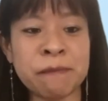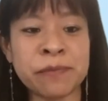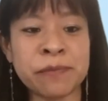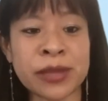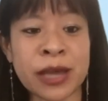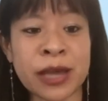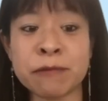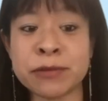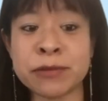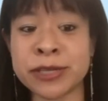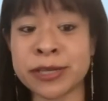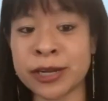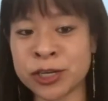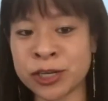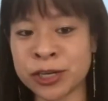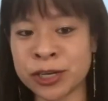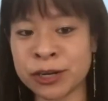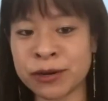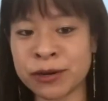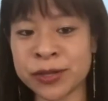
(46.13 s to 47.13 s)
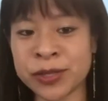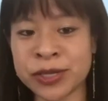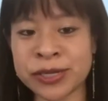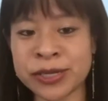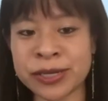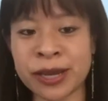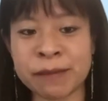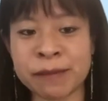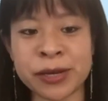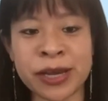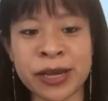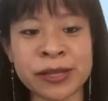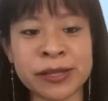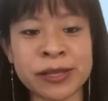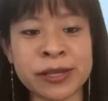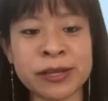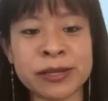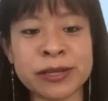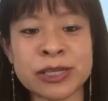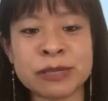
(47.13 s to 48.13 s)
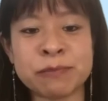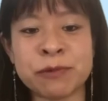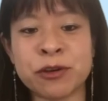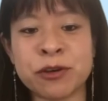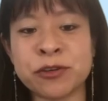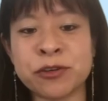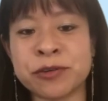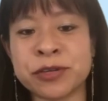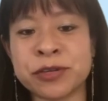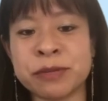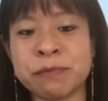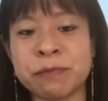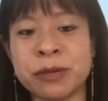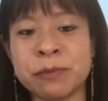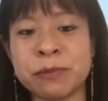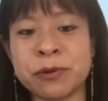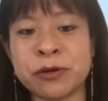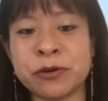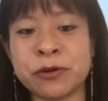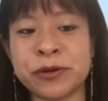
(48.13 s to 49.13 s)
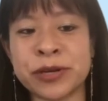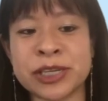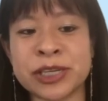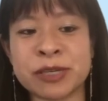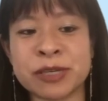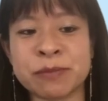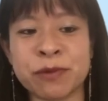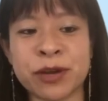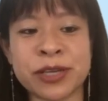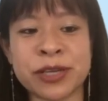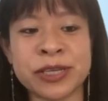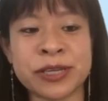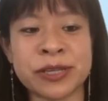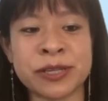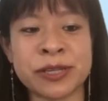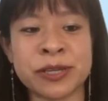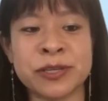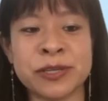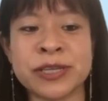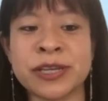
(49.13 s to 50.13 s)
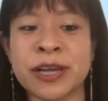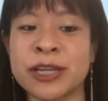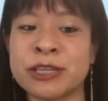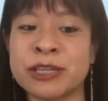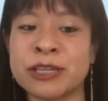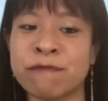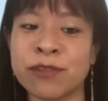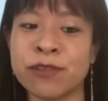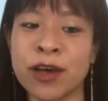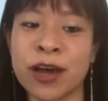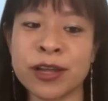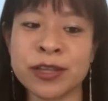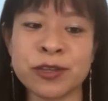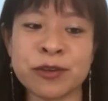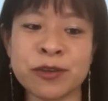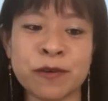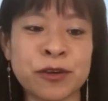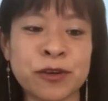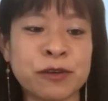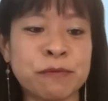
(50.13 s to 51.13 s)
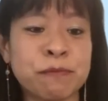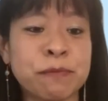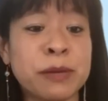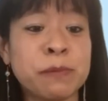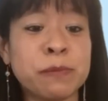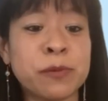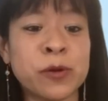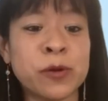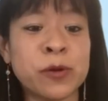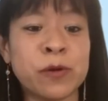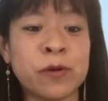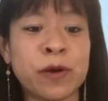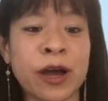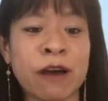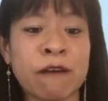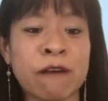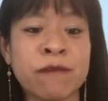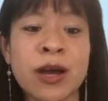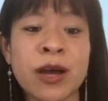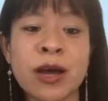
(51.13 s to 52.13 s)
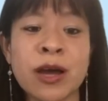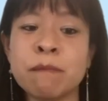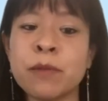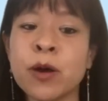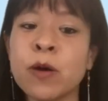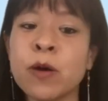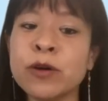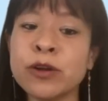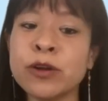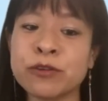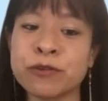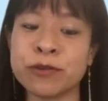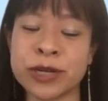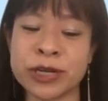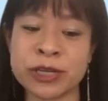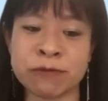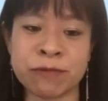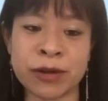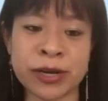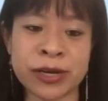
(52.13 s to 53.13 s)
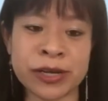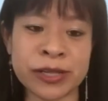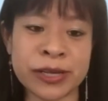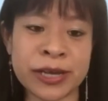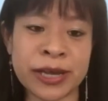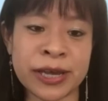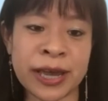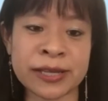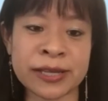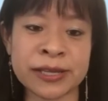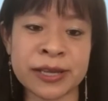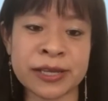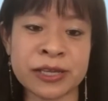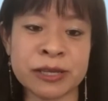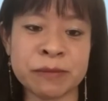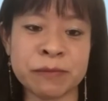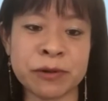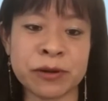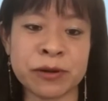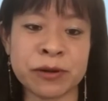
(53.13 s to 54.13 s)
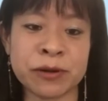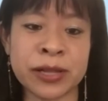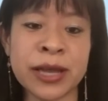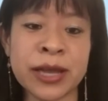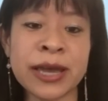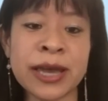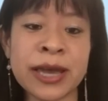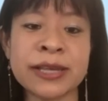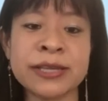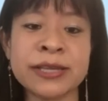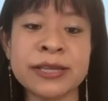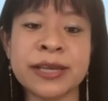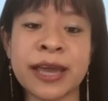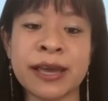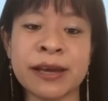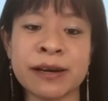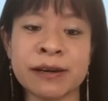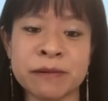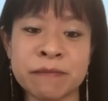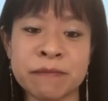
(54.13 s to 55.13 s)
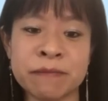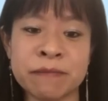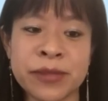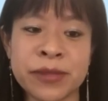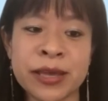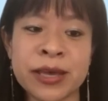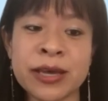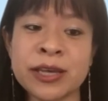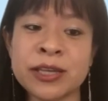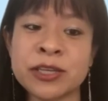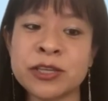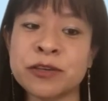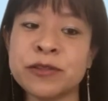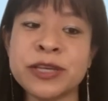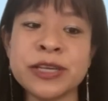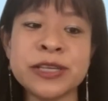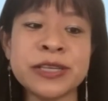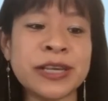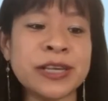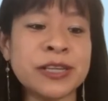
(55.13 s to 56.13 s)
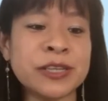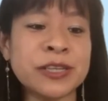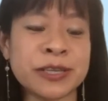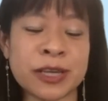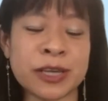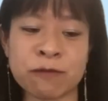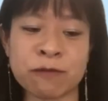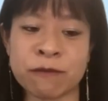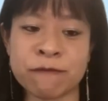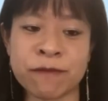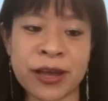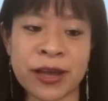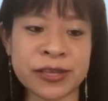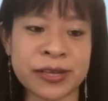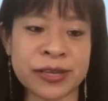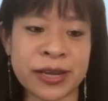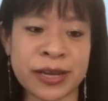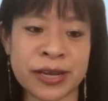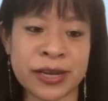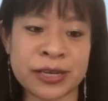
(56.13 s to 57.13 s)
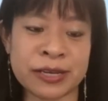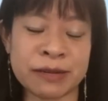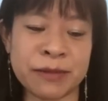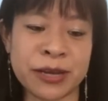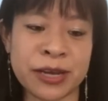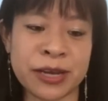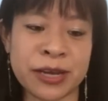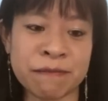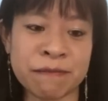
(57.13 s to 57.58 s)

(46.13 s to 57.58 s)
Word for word: I was an engineer at the time and had little exposure to people who expressed these kinds of thoughts or to people who have poetry as readily accessible as Gayle. So these insights were fascinating to me.